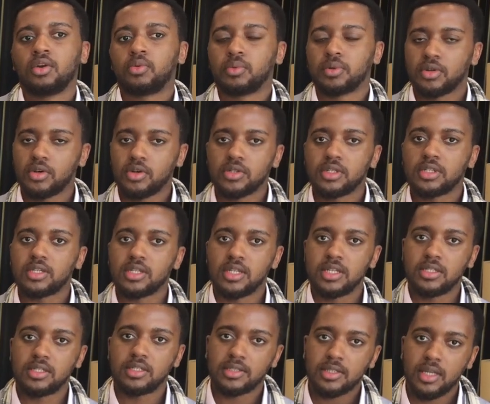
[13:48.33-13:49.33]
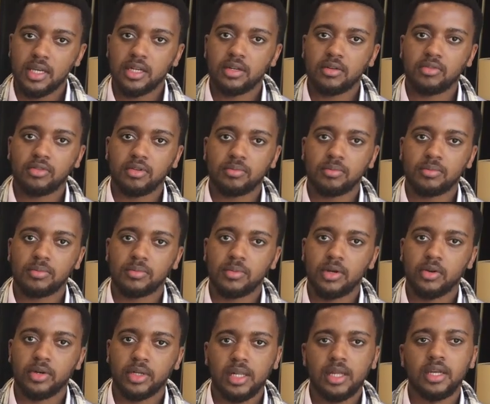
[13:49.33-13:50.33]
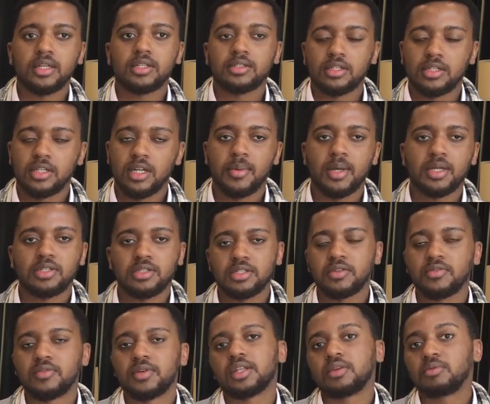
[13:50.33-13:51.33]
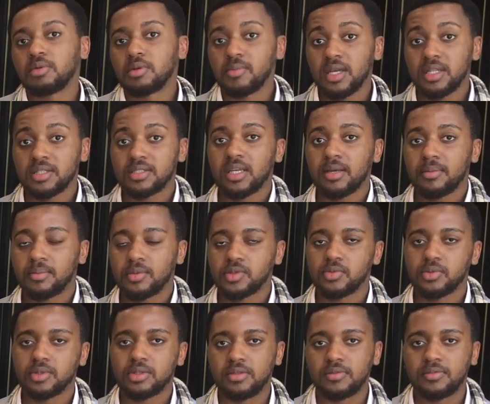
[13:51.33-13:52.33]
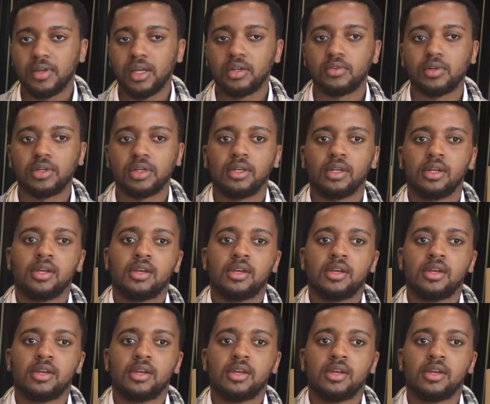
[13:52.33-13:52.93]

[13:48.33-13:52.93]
We got the design from our client, the dimensions, everything. We made samples with the factory.